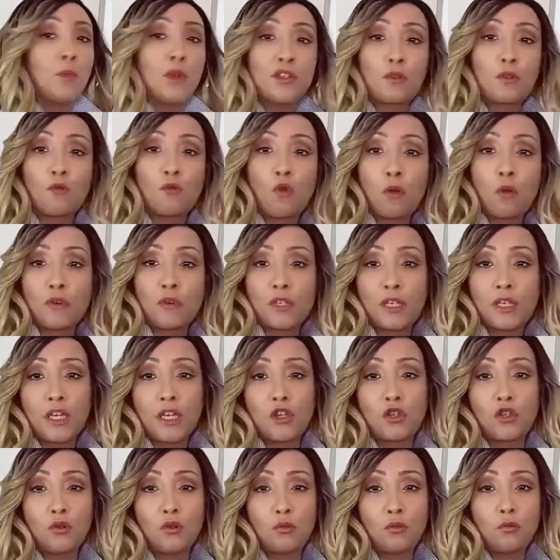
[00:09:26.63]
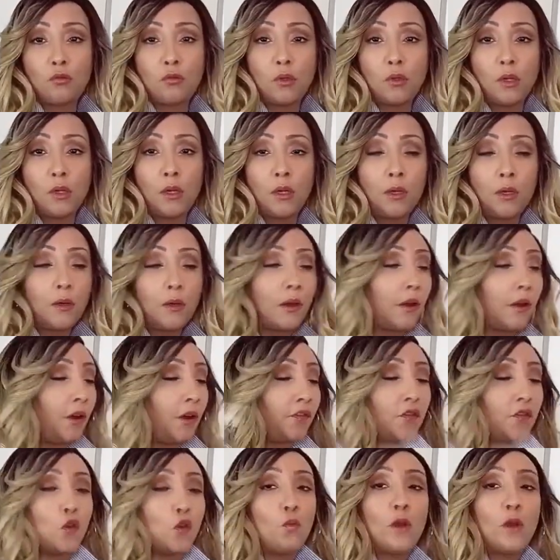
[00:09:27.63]
Mr. Aurorah teach you a
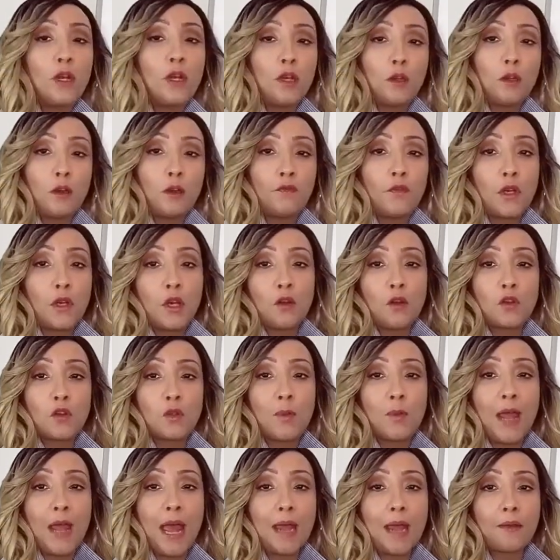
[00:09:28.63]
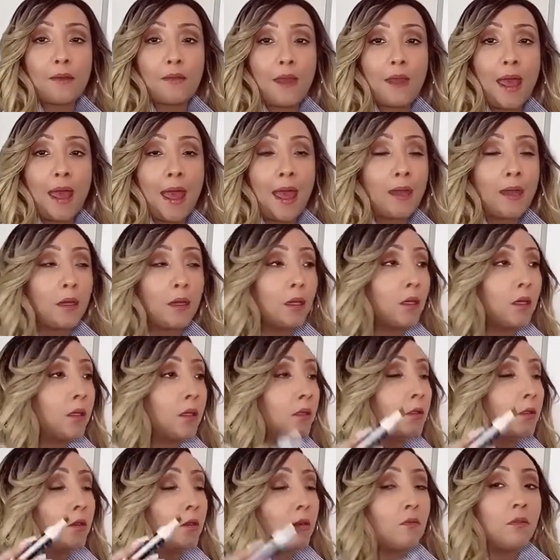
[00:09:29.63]
few videos back? That
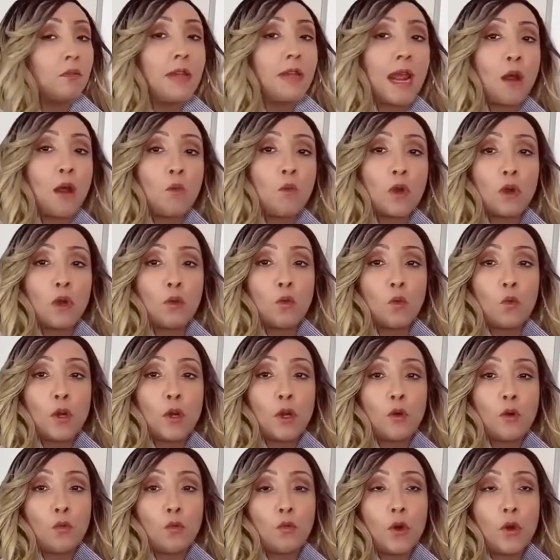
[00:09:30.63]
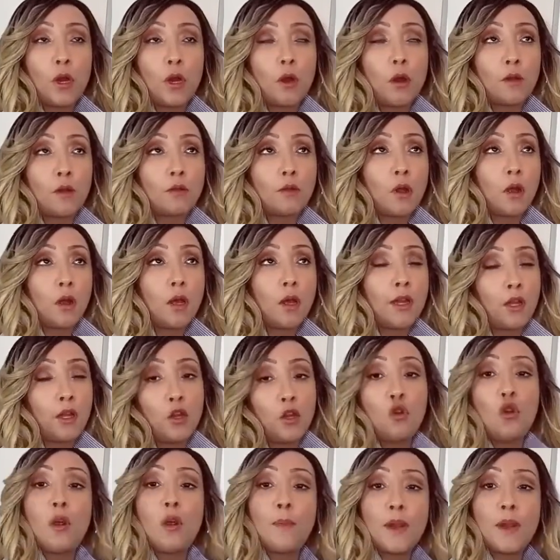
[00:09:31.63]
now we're, we're, we're uh, uh, in the
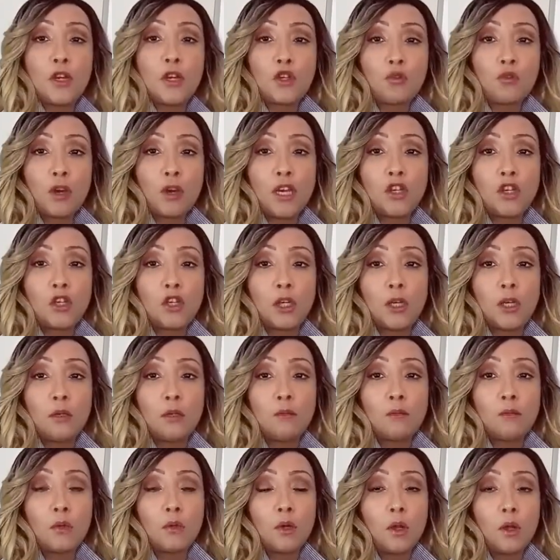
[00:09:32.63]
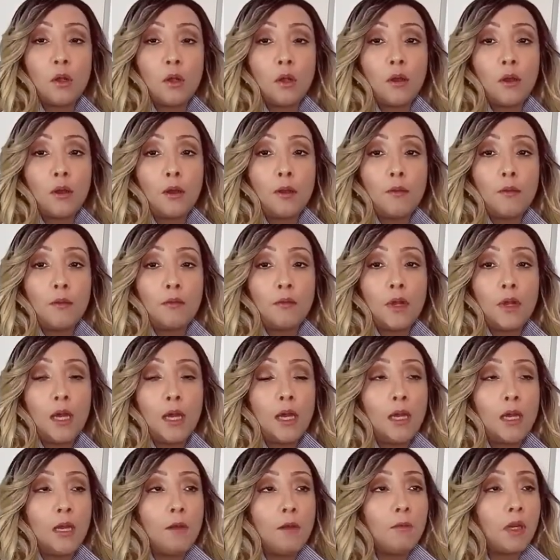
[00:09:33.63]
new administration,
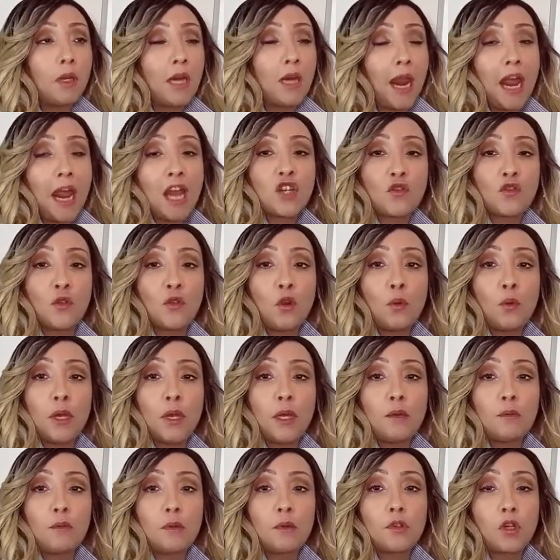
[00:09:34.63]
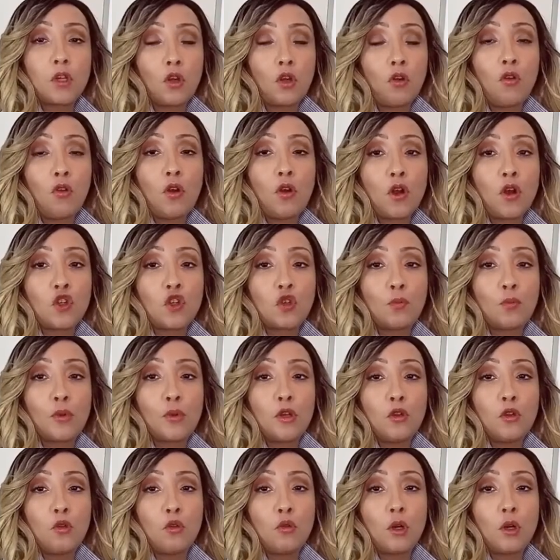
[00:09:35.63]
the cash flowing secured
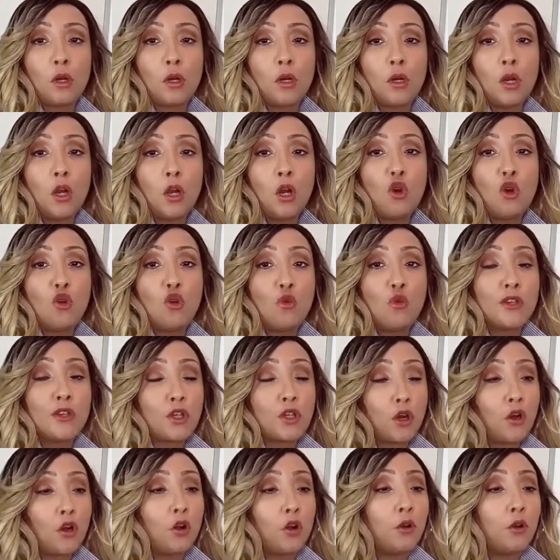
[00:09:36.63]
entrepreneur who is